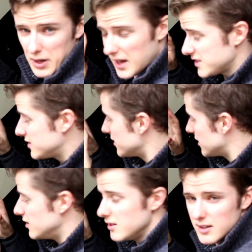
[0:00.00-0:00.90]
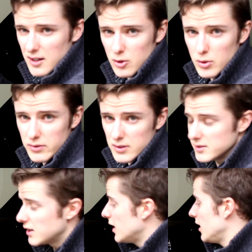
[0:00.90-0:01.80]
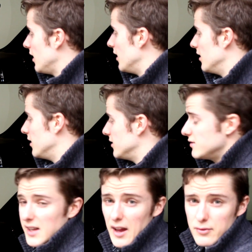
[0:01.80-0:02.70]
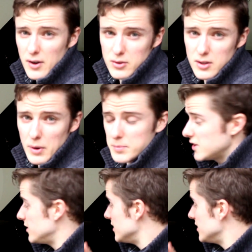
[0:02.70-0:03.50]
plasticky equivalent that I found on the website.